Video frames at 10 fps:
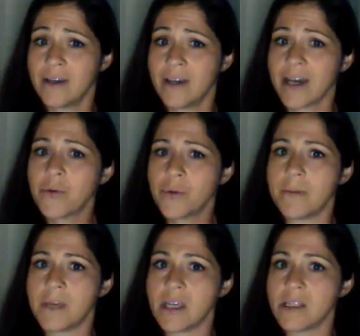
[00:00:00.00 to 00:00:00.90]

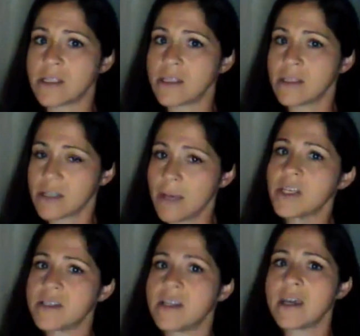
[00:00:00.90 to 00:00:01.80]
Equity means
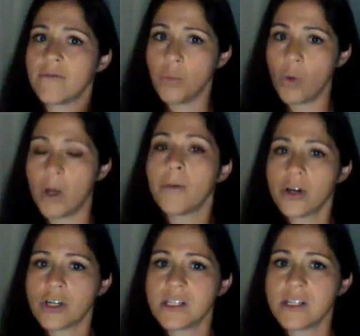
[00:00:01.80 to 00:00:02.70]
something's taken from one
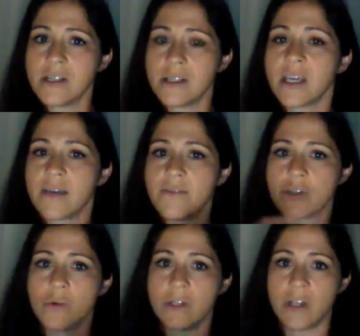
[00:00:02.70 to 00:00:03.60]
person and given
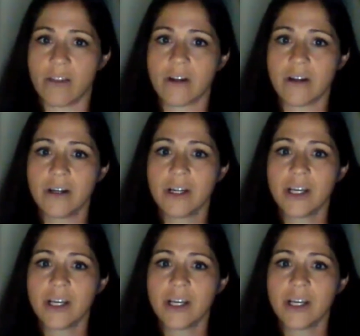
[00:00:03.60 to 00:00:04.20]
to another